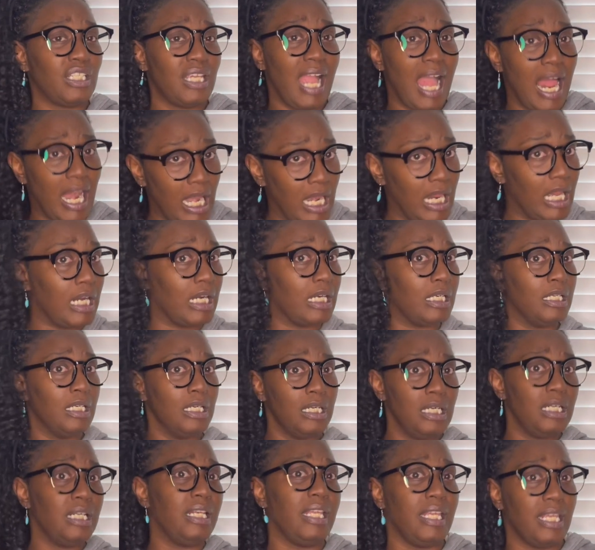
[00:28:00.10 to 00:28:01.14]
got a little
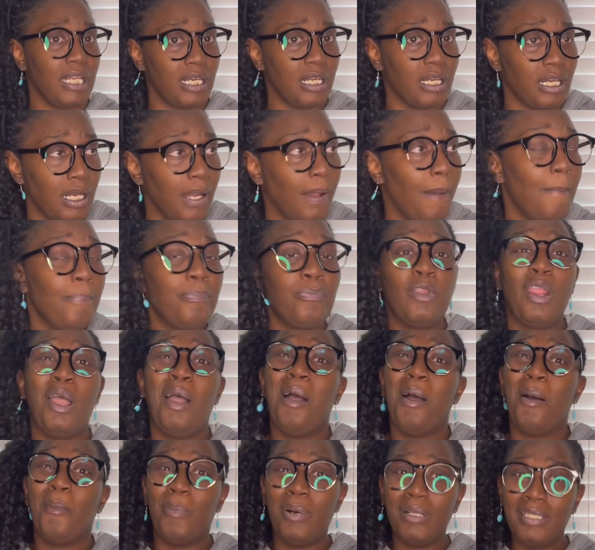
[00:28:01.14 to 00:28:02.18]
hood in her.
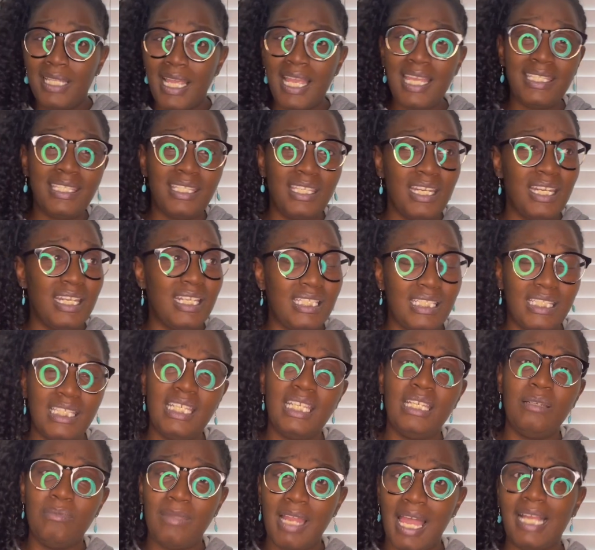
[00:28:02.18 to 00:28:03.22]
But Destiny
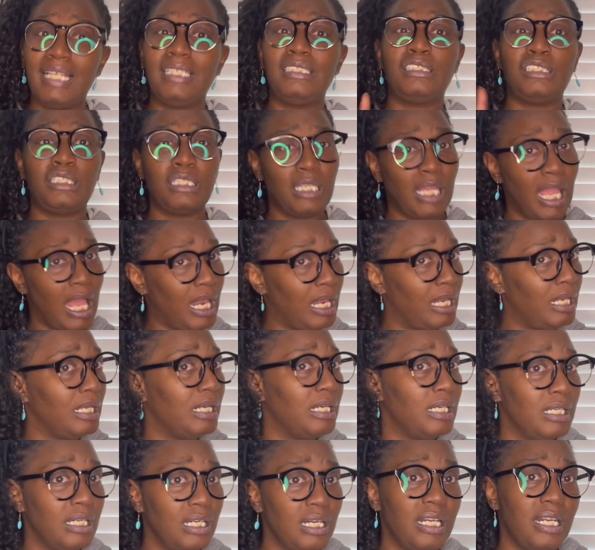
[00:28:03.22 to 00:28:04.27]
seemed like she got a
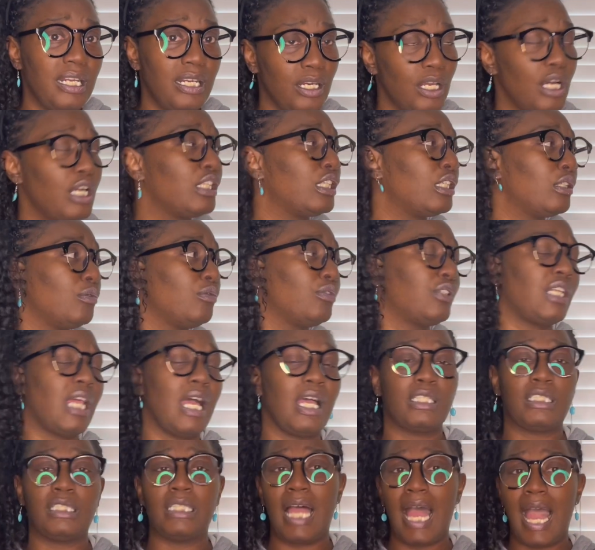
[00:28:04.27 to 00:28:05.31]
little hood in her too,
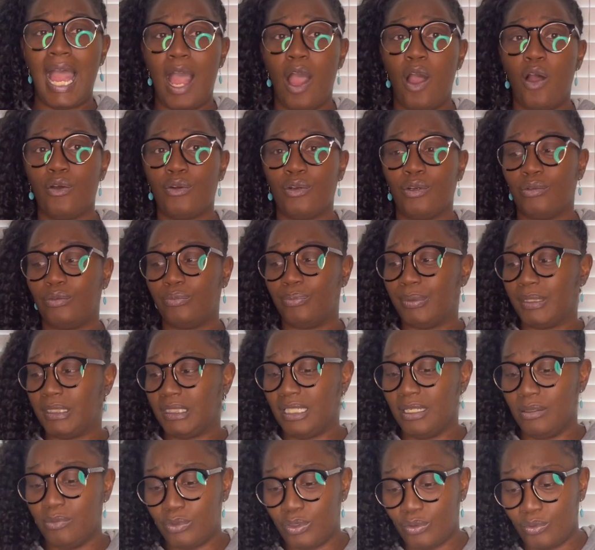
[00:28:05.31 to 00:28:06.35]
child. So I don't know, but
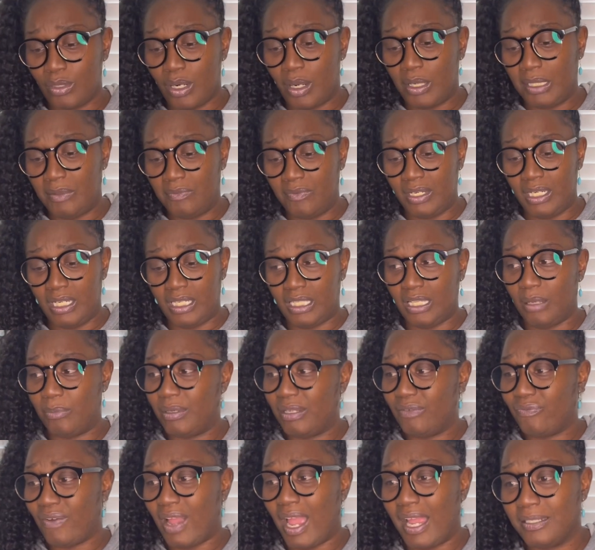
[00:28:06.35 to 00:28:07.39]
them two don't even need to be
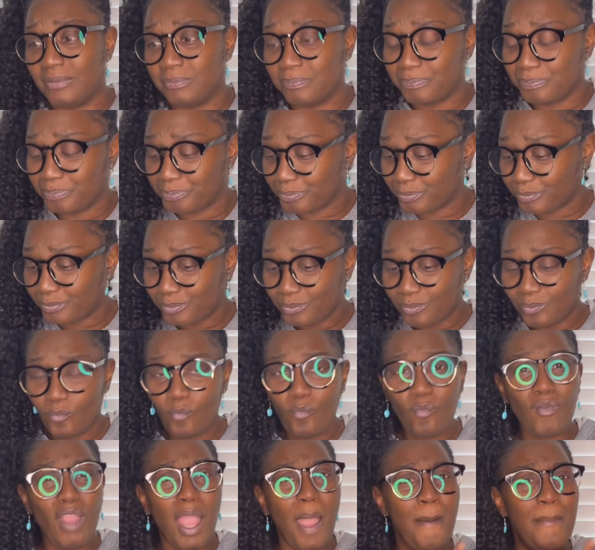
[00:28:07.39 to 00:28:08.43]
fighting.
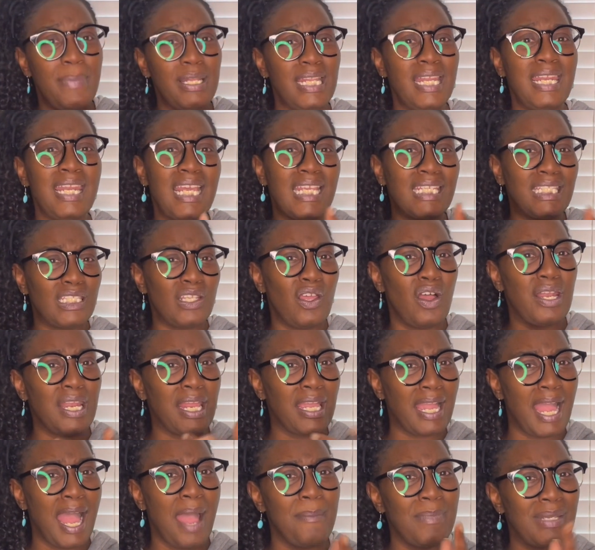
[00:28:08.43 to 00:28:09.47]
But then I saw in the
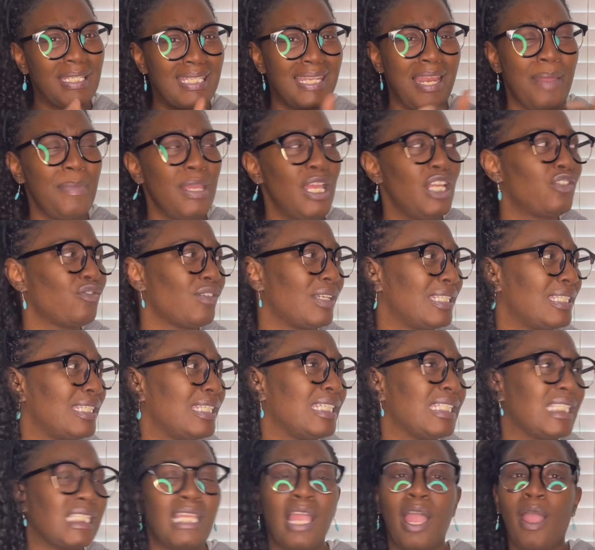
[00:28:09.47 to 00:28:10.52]
comments, let me address this.